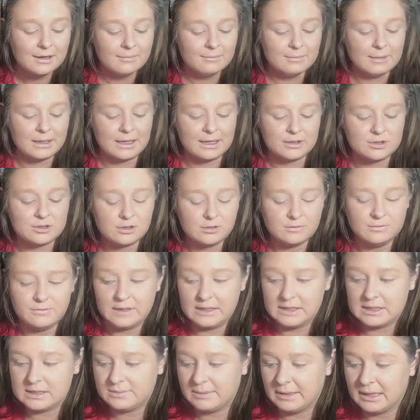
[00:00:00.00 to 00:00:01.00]
my Natural
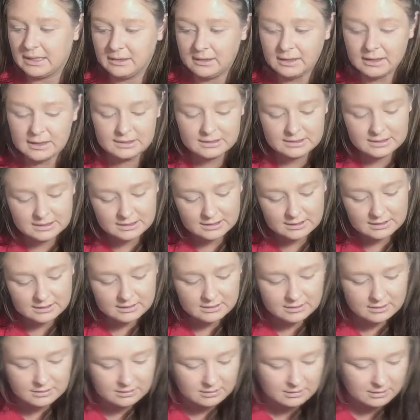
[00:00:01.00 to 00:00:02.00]
Face palette.
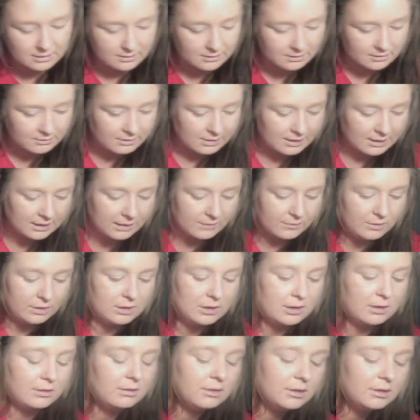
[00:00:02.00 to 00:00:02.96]
I don't know where I have it.